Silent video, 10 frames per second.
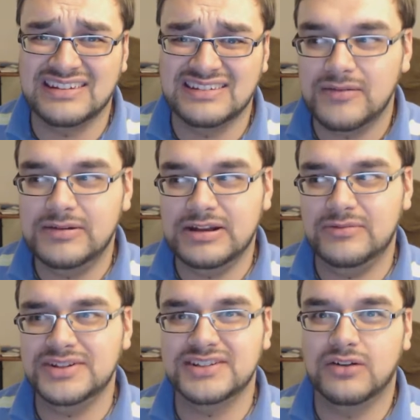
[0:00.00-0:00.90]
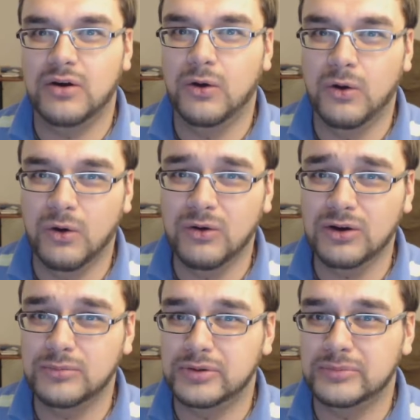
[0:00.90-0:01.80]
I mean, it wasn't
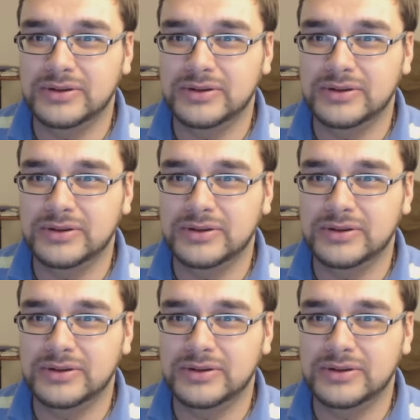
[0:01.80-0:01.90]
horrible,